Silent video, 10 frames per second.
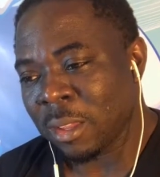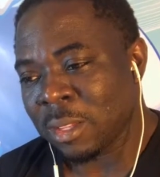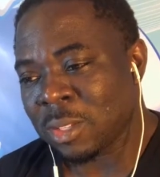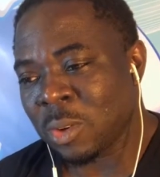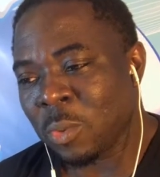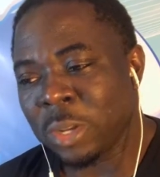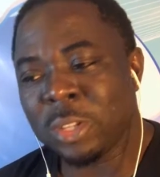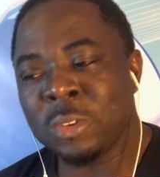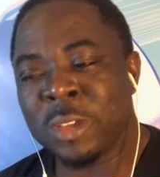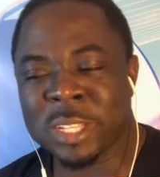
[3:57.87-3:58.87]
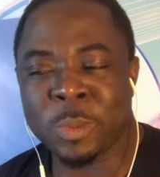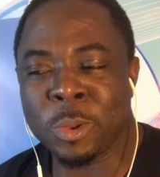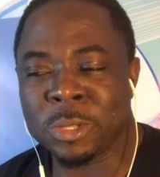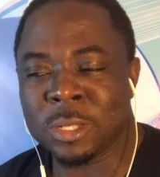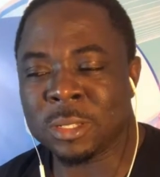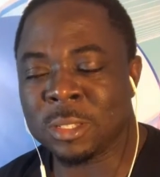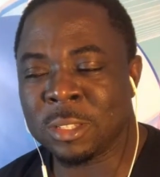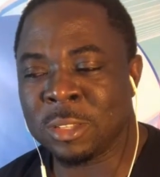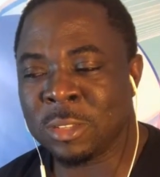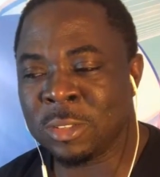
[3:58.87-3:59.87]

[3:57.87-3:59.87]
So what are you exposing? You,